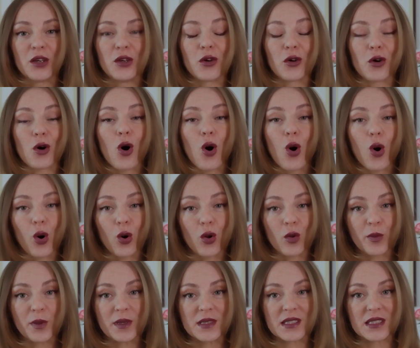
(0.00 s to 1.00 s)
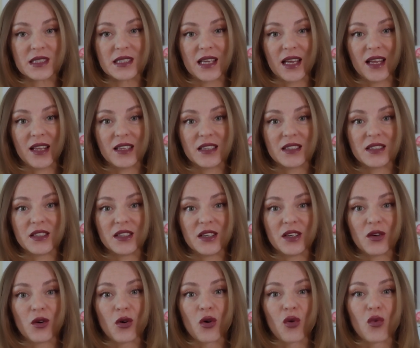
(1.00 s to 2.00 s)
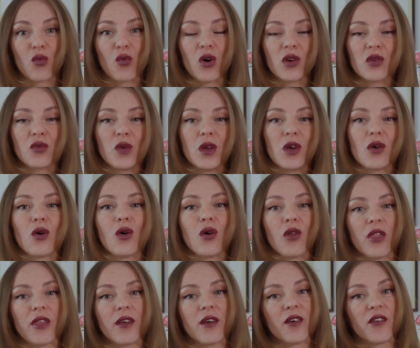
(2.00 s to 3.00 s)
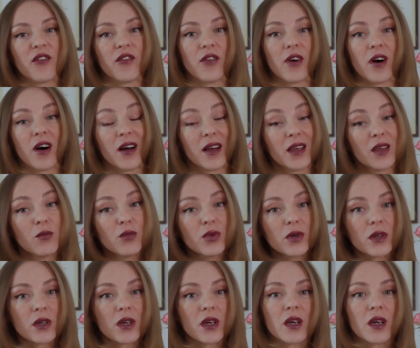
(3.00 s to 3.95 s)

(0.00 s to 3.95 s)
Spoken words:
Your whole personality, or what we call the vibe.